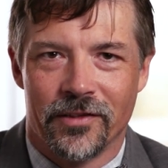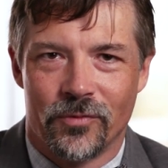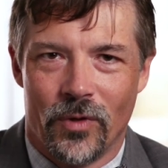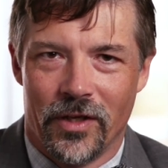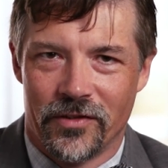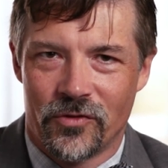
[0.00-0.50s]

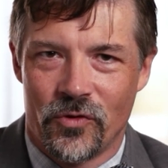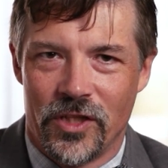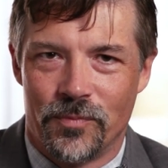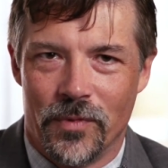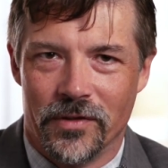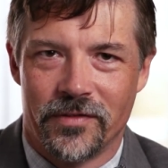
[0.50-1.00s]
as well as
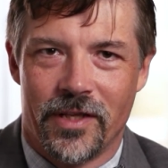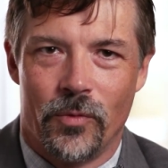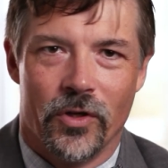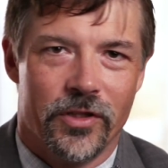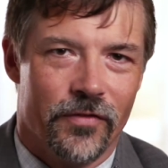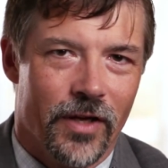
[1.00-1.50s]
treatments that
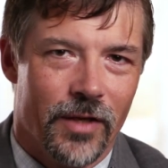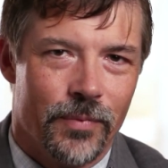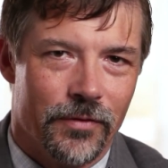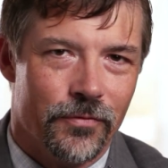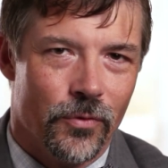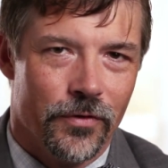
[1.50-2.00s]
we are
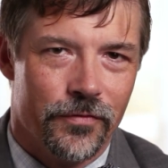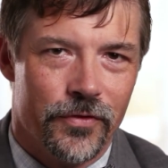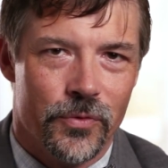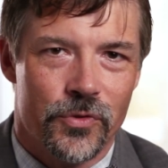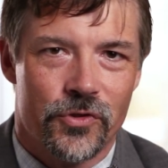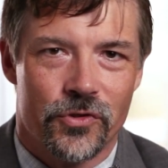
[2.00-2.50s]
developing for the
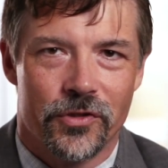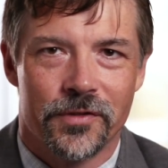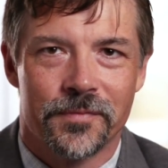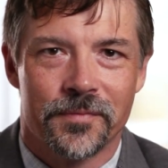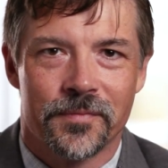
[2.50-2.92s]
future.